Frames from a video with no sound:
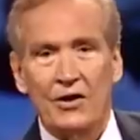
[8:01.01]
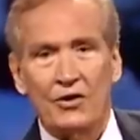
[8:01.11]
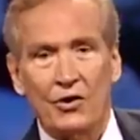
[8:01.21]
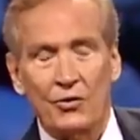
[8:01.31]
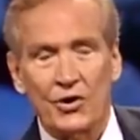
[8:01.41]

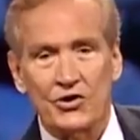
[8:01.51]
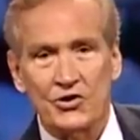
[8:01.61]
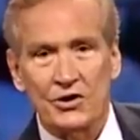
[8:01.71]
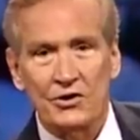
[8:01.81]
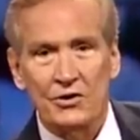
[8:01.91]
The
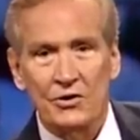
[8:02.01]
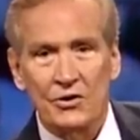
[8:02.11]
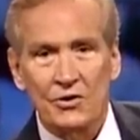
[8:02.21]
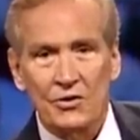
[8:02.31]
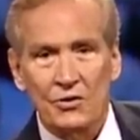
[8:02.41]
Christian
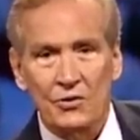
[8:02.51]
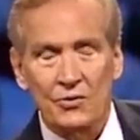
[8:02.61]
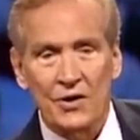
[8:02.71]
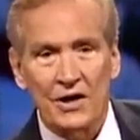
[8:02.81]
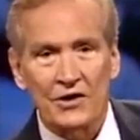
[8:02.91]
who
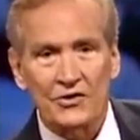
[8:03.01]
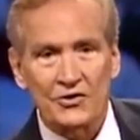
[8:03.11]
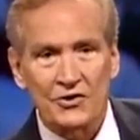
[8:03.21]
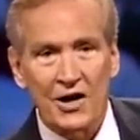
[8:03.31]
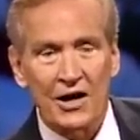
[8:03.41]
does
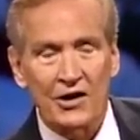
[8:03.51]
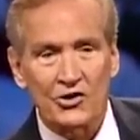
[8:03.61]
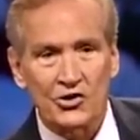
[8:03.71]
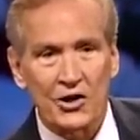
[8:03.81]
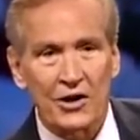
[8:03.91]
not
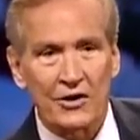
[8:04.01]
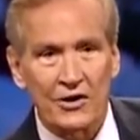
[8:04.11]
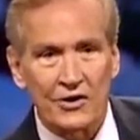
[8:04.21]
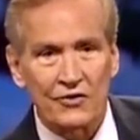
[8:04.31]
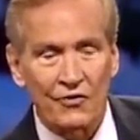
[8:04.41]
share
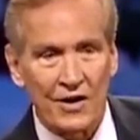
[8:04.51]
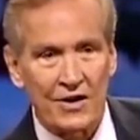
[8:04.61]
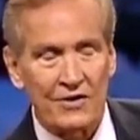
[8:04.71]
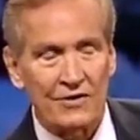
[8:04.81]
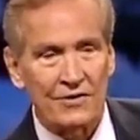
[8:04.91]
his faith